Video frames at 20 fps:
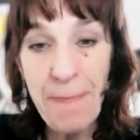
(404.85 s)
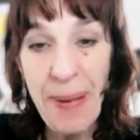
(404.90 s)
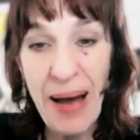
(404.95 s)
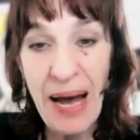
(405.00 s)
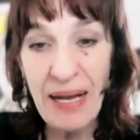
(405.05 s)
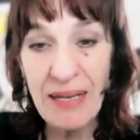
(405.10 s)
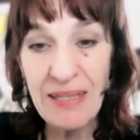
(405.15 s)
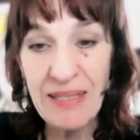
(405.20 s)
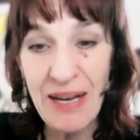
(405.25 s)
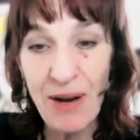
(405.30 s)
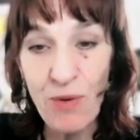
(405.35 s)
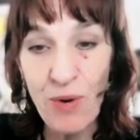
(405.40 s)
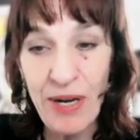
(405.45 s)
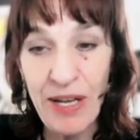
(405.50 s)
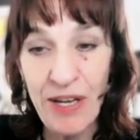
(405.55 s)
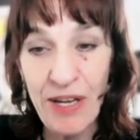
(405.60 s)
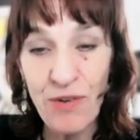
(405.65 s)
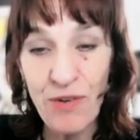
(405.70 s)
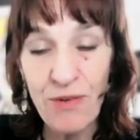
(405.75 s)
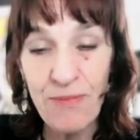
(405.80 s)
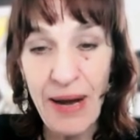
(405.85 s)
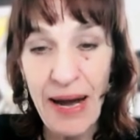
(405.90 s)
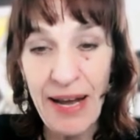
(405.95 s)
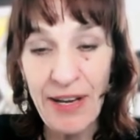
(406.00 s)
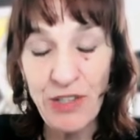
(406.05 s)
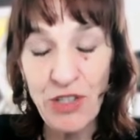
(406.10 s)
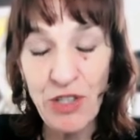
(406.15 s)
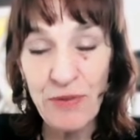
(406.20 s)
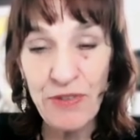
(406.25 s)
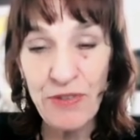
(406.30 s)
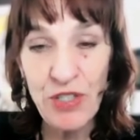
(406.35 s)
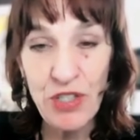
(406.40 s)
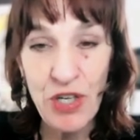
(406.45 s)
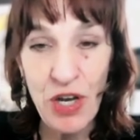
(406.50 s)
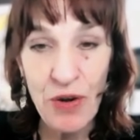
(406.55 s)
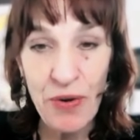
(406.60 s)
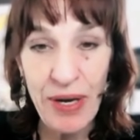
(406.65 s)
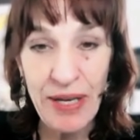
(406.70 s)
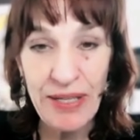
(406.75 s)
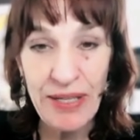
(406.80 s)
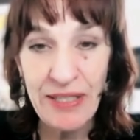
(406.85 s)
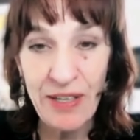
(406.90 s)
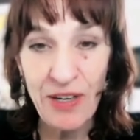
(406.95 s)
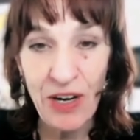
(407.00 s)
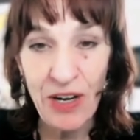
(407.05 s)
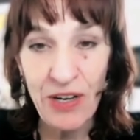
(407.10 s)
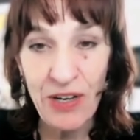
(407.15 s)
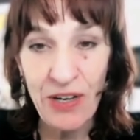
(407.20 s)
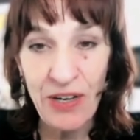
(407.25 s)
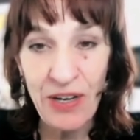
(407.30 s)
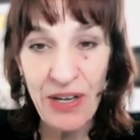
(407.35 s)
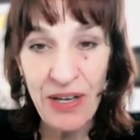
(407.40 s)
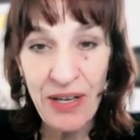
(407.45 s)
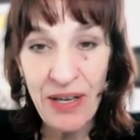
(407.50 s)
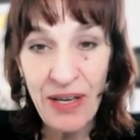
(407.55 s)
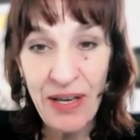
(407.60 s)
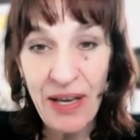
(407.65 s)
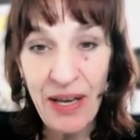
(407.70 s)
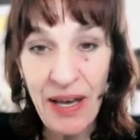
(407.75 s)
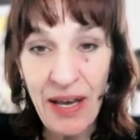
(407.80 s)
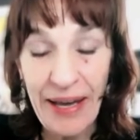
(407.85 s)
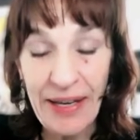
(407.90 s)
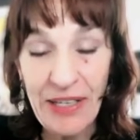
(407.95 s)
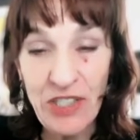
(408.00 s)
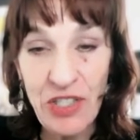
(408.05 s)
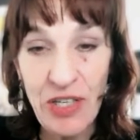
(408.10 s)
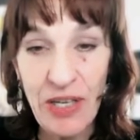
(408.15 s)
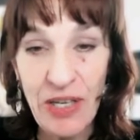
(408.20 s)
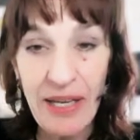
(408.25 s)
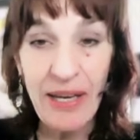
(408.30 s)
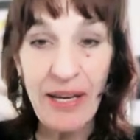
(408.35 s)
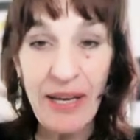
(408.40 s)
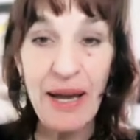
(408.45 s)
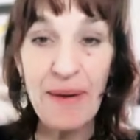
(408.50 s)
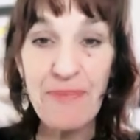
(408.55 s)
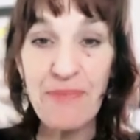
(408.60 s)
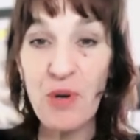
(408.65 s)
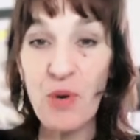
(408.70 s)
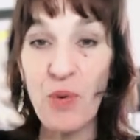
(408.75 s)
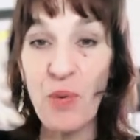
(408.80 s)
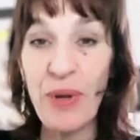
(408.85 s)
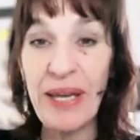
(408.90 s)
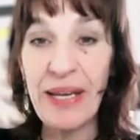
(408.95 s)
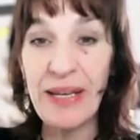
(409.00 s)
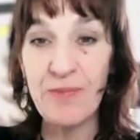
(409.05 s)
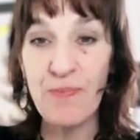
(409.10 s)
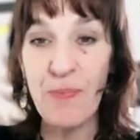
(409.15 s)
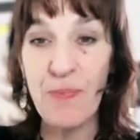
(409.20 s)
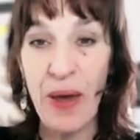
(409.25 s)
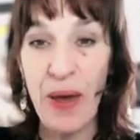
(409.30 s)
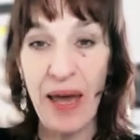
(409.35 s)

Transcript: But I want to remind you of a show I did on actually a couple of weeks